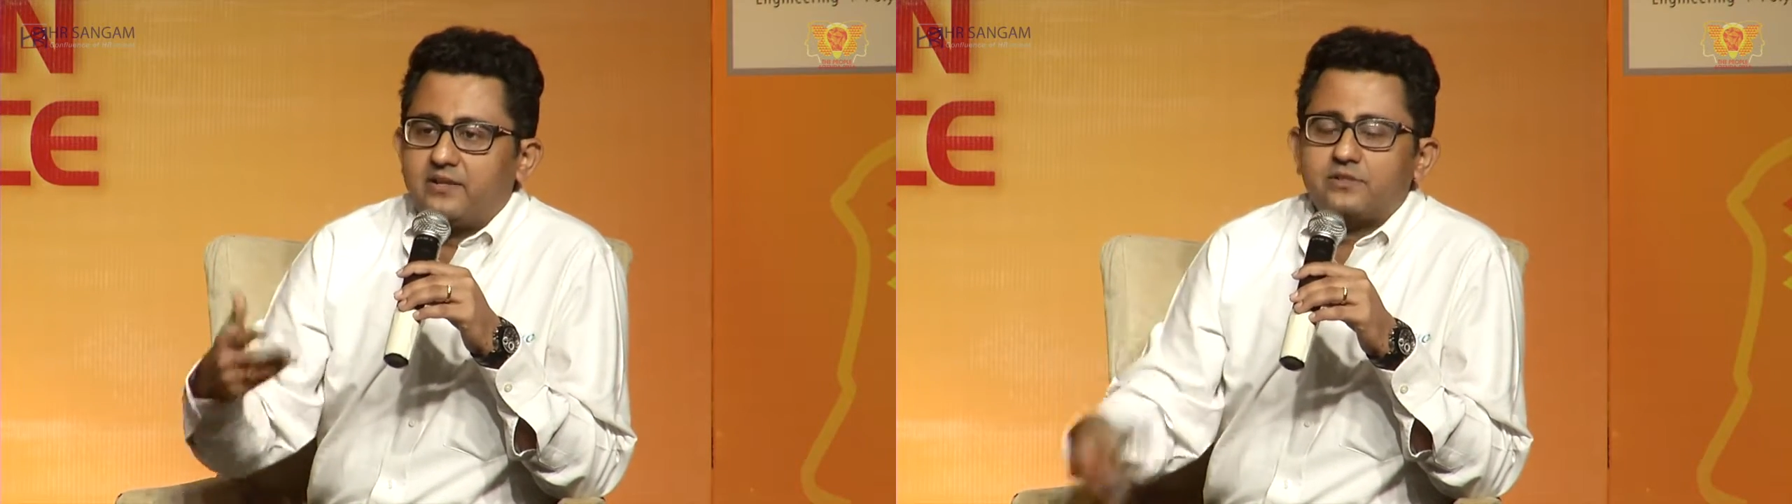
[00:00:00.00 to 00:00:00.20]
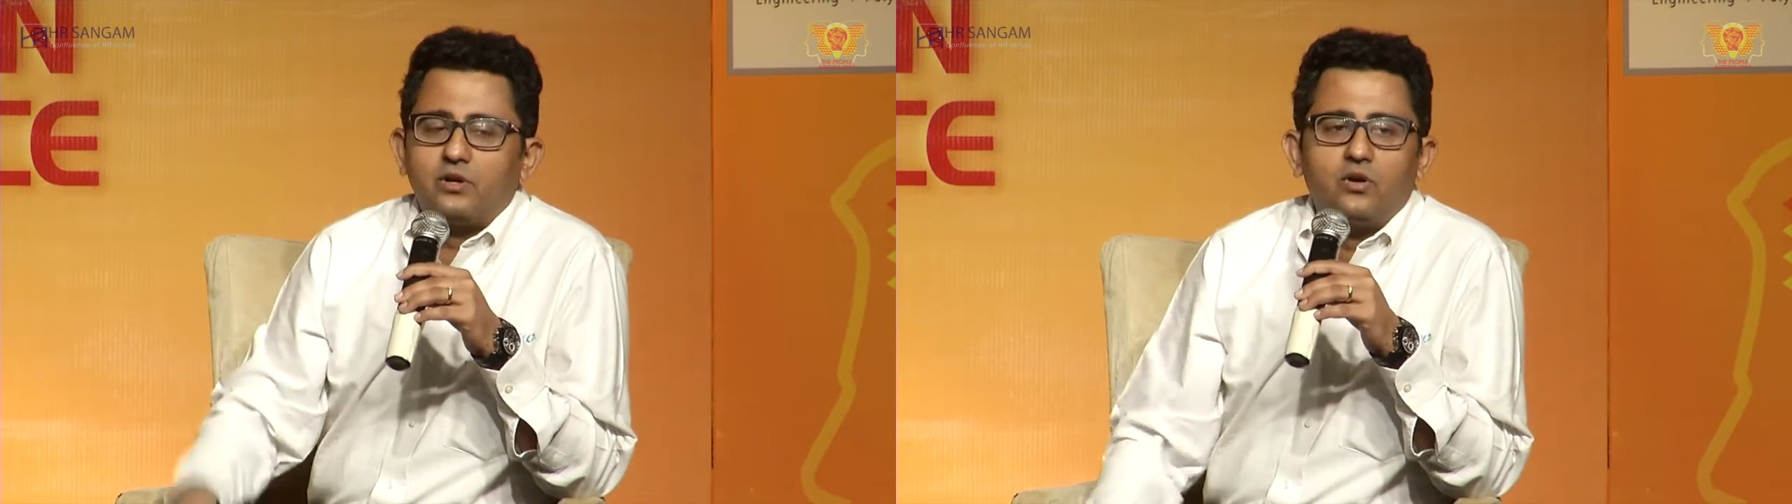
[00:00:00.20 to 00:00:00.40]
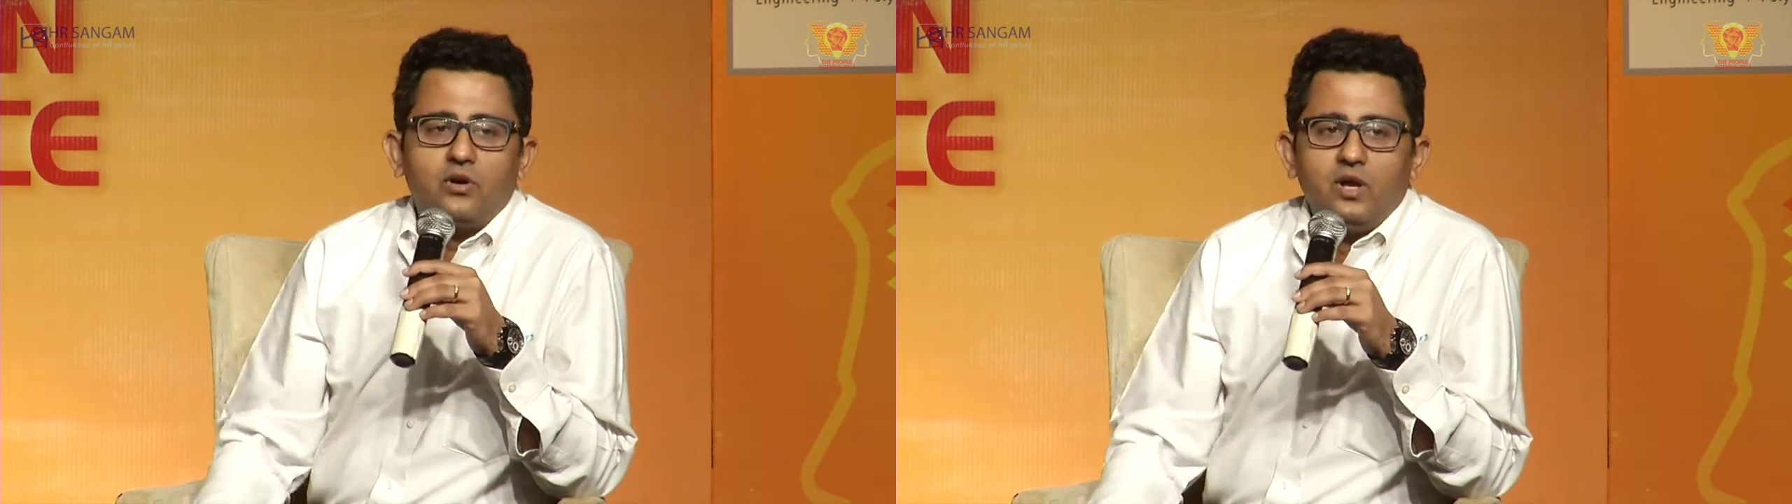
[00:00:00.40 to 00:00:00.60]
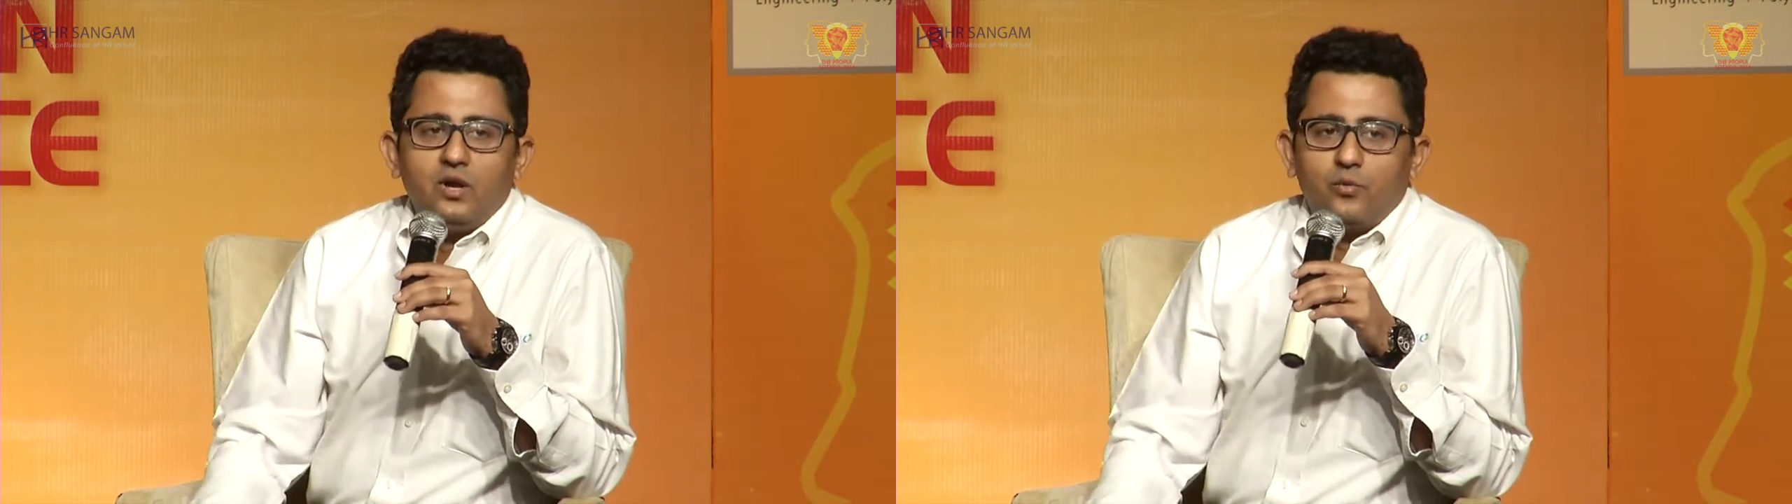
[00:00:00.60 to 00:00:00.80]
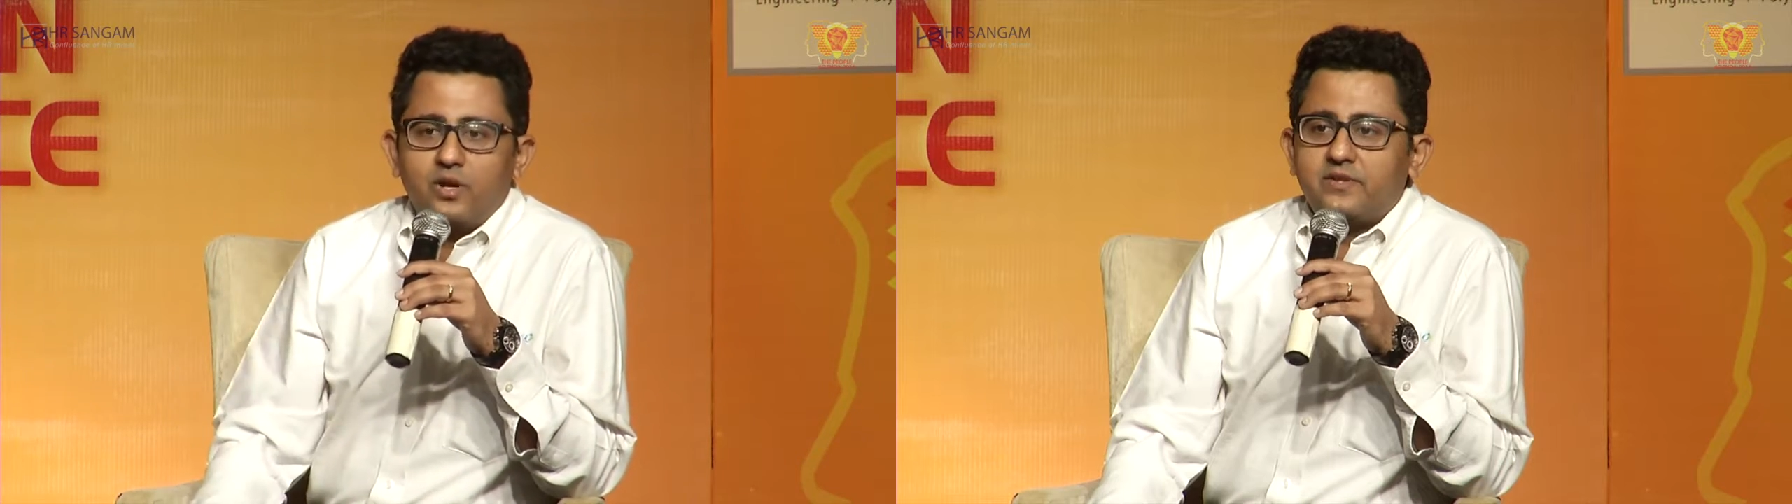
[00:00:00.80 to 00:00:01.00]
So
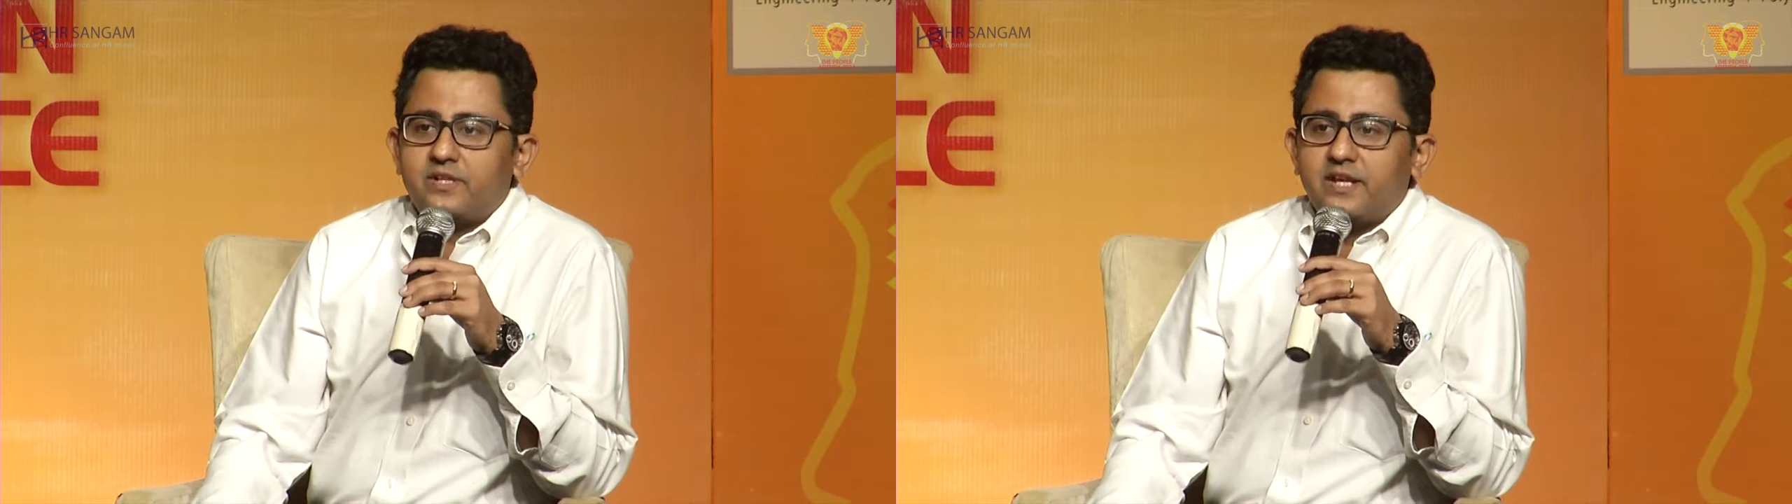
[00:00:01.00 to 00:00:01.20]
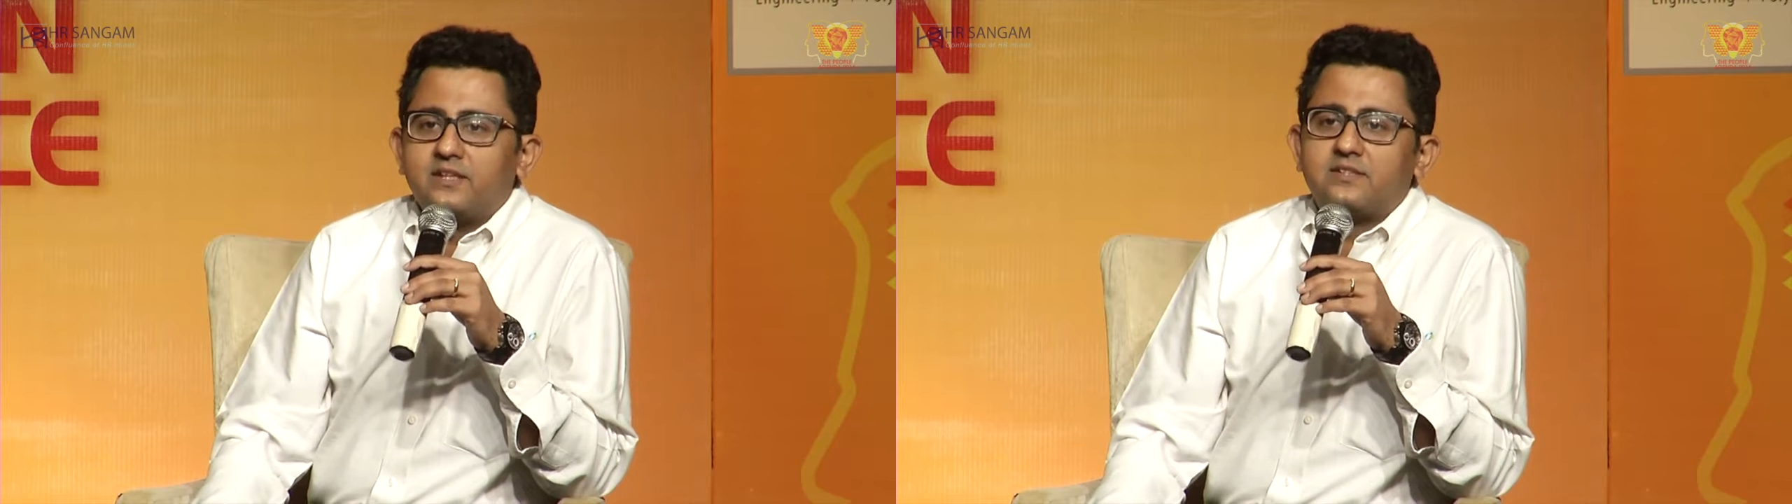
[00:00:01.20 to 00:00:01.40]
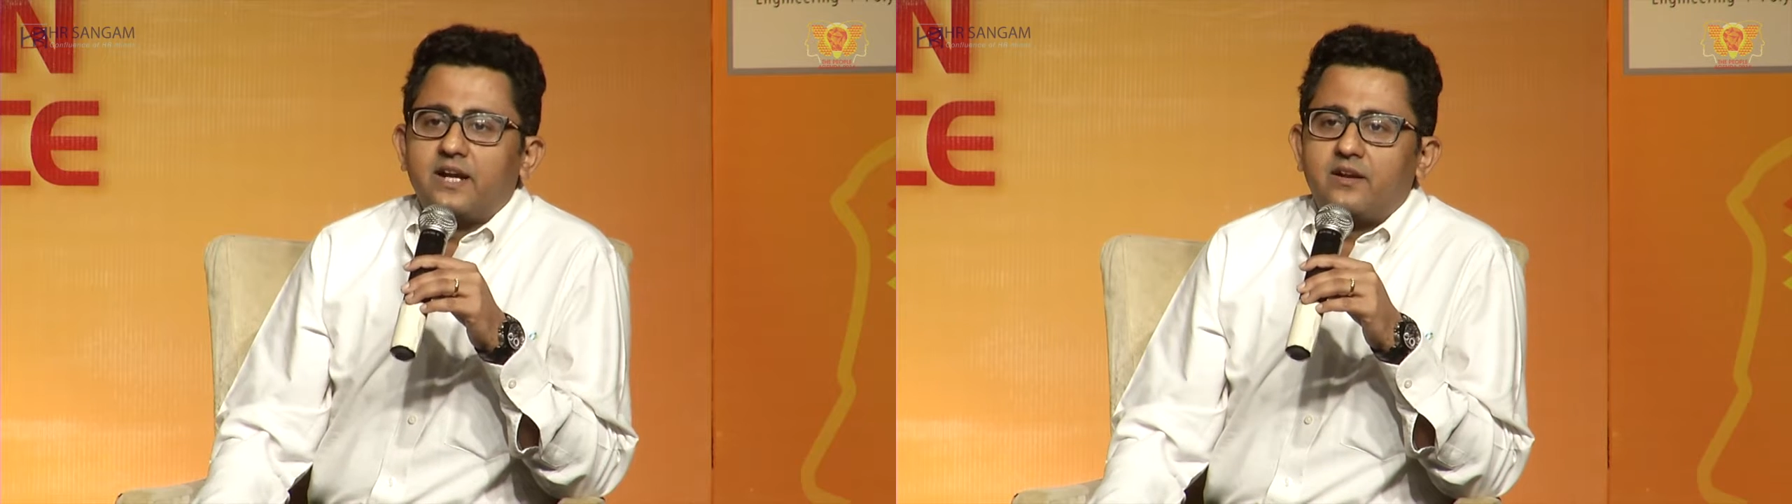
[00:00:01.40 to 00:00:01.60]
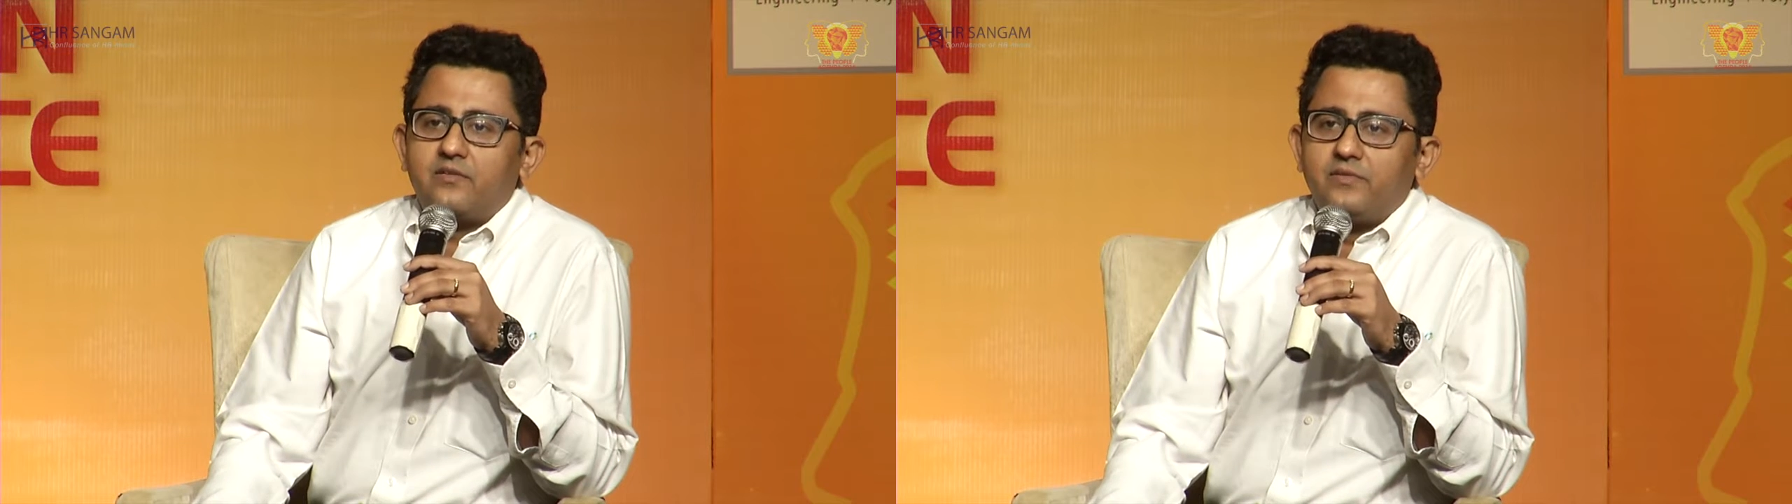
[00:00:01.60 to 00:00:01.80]
one of the things that